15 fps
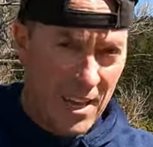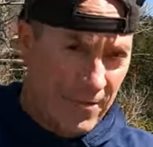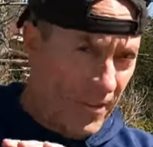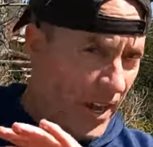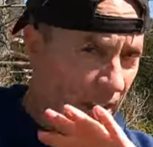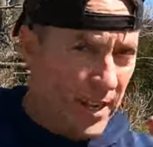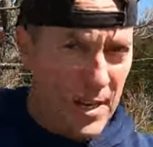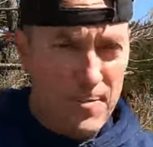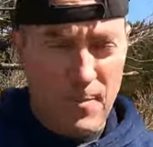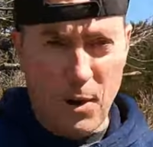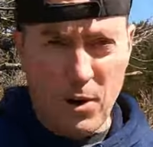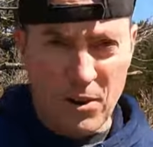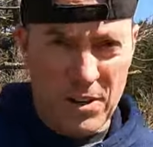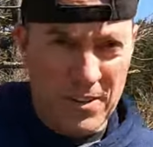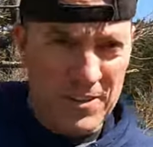If any
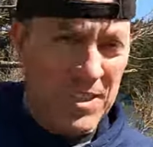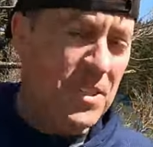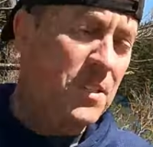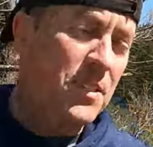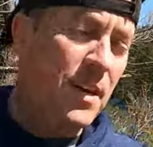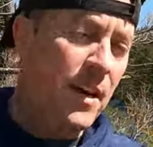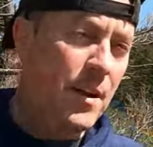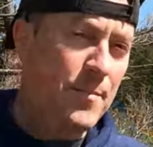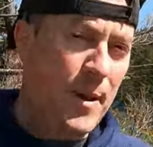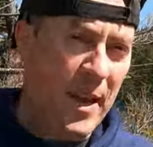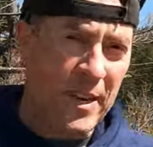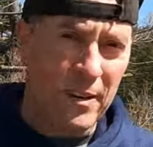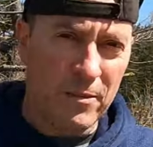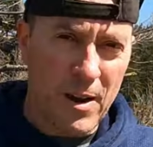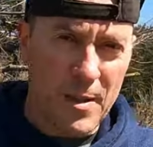part of this entire
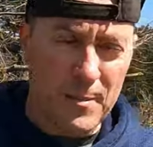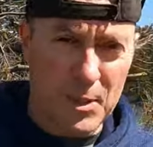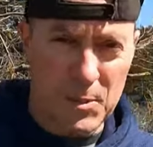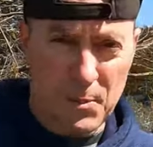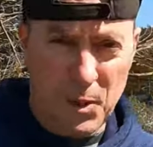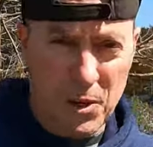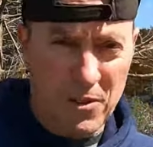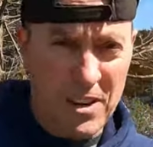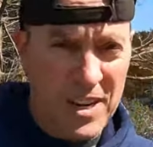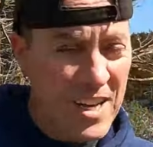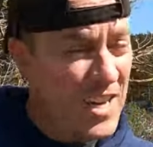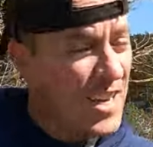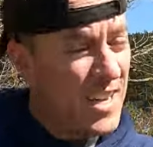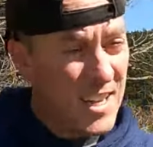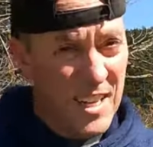panorama is
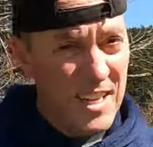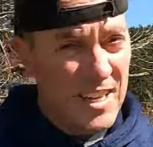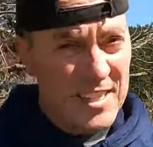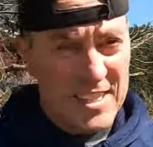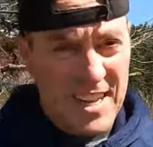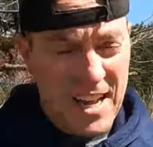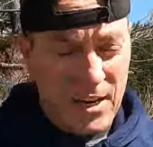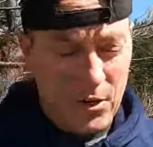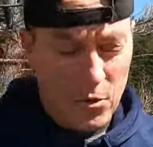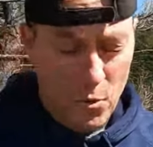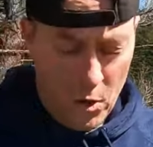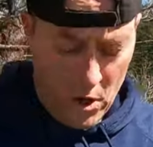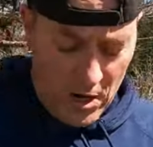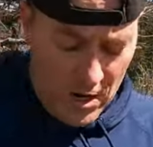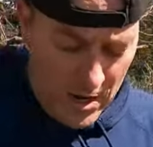blurry, it's not going
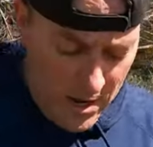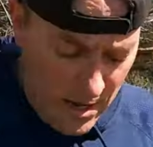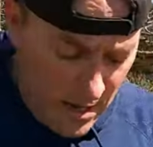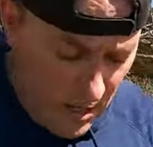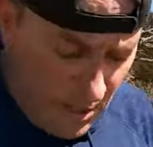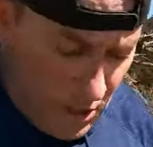to work.